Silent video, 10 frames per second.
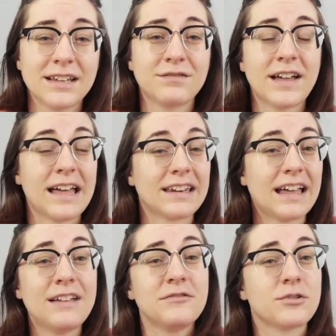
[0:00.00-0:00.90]
In fact,
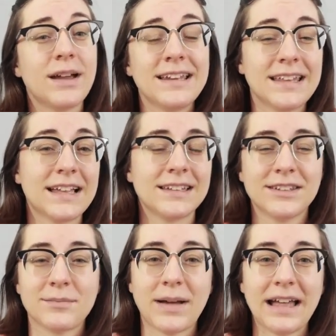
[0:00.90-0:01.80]
I've tried that
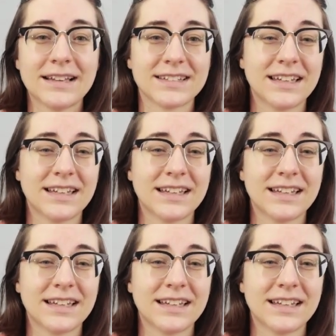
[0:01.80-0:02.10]
in the past,